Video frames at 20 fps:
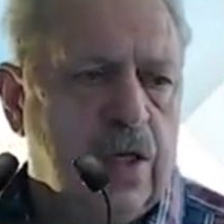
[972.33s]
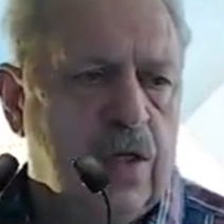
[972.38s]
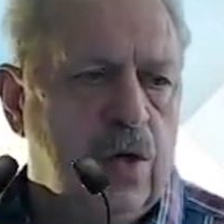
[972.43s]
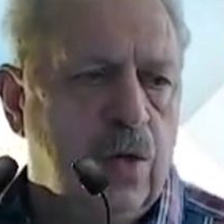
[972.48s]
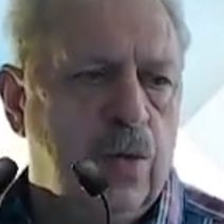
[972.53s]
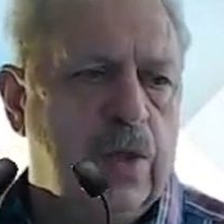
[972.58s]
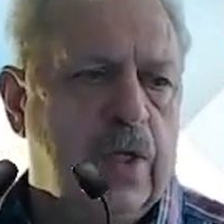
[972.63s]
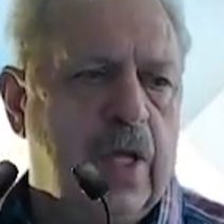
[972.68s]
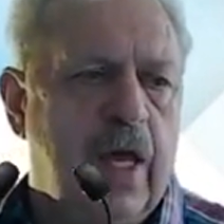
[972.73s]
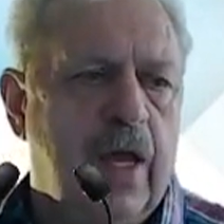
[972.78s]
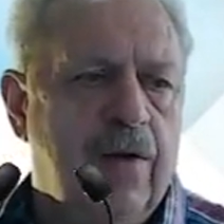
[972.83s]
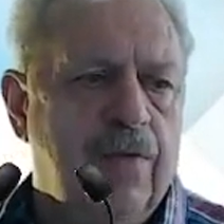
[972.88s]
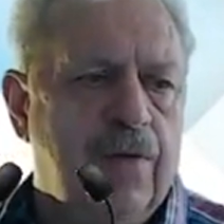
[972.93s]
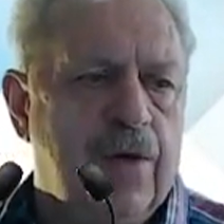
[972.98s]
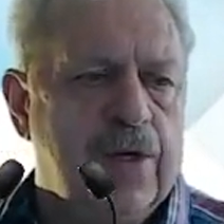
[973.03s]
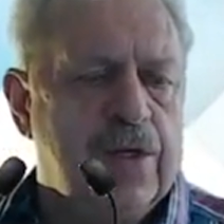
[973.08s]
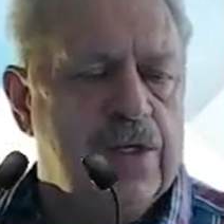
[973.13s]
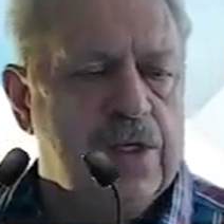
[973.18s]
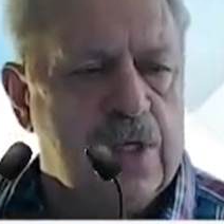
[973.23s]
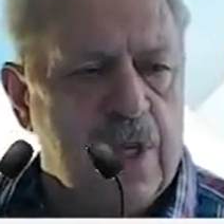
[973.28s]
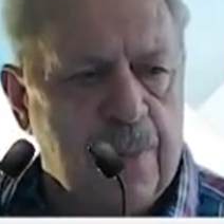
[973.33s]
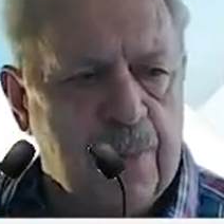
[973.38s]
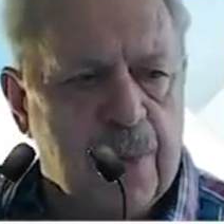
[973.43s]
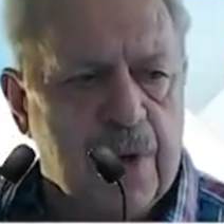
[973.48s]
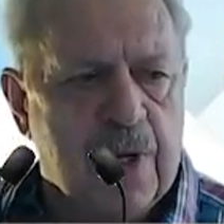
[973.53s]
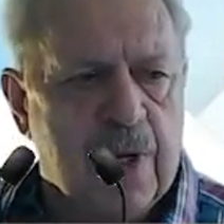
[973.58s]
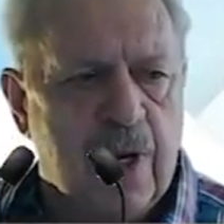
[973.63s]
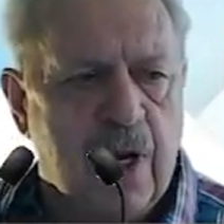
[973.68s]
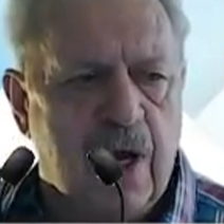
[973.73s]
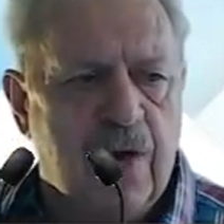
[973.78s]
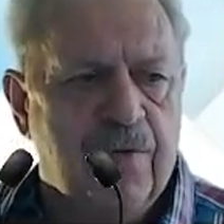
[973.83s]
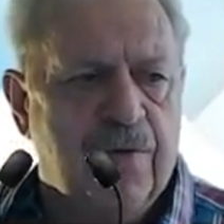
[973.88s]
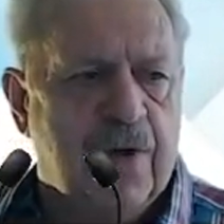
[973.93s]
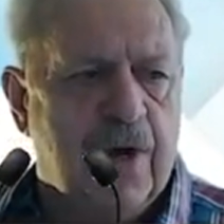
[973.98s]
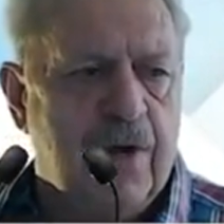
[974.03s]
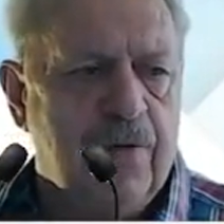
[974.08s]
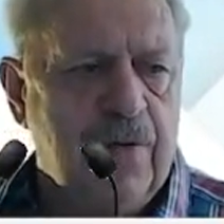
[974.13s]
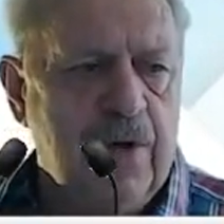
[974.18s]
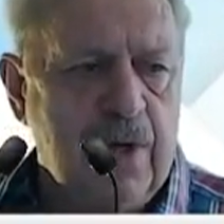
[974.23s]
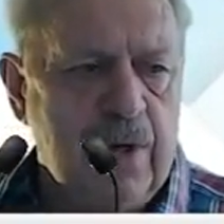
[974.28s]
You would have a separate life
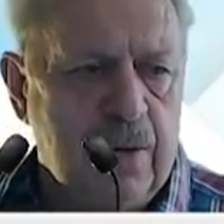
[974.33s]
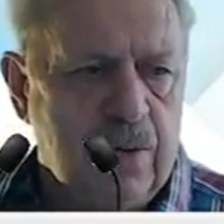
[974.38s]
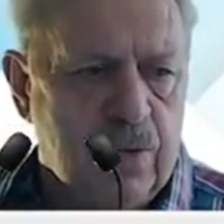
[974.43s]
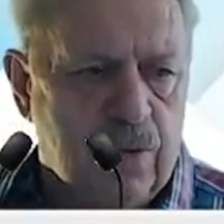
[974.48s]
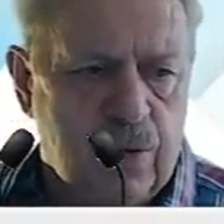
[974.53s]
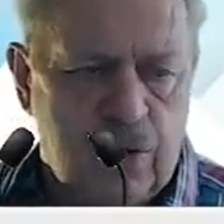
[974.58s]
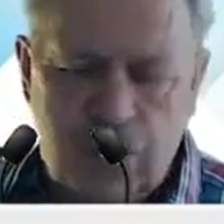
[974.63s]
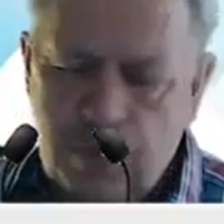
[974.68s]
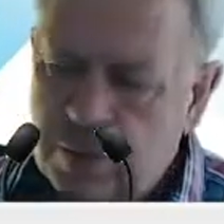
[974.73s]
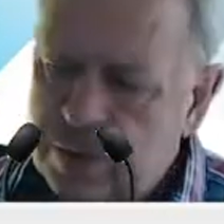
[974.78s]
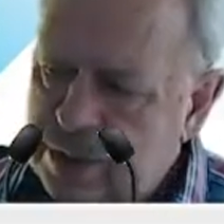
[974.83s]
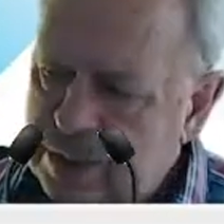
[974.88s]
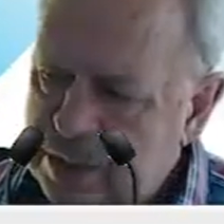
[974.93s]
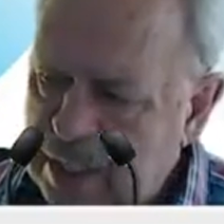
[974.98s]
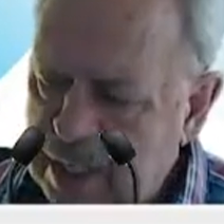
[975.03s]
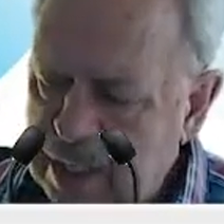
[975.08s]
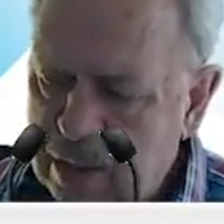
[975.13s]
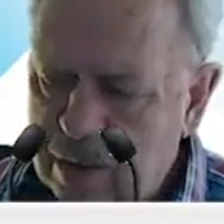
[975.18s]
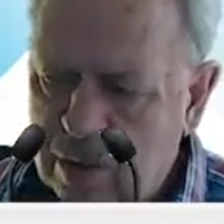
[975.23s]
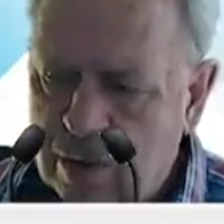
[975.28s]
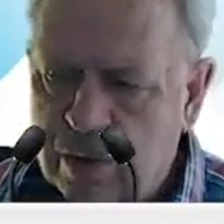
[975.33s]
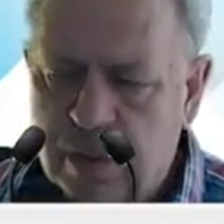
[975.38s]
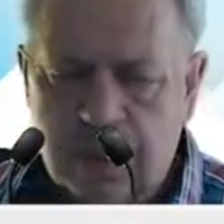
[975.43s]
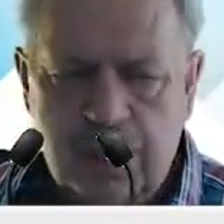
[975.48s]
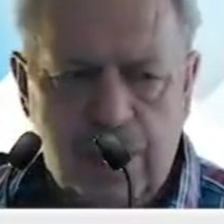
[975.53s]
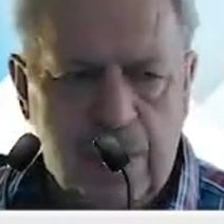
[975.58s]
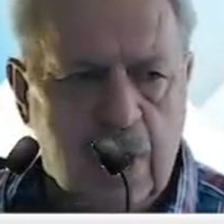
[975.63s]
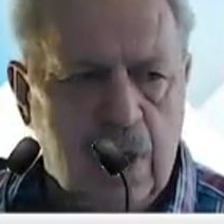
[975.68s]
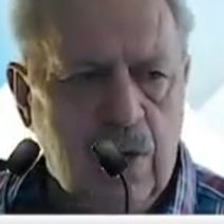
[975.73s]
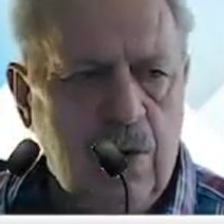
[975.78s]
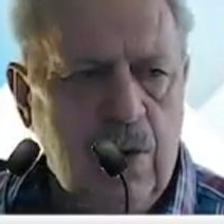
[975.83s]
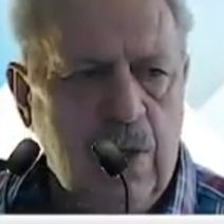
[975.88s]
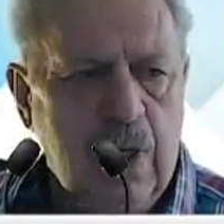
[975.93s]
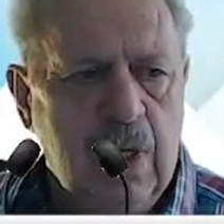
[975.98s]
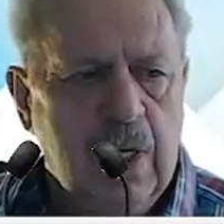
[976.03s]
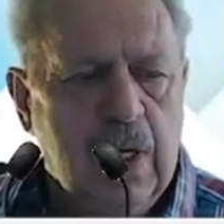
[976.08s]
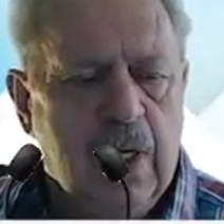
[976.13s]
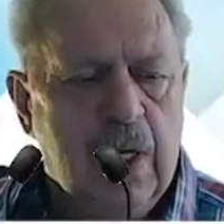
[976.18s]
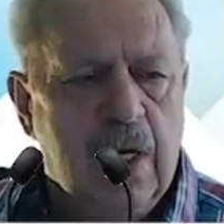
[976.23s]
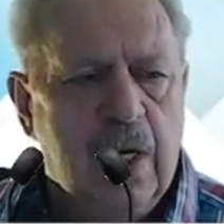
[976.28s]
cover, which was standing on its
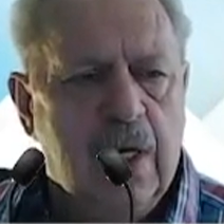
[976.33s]
own,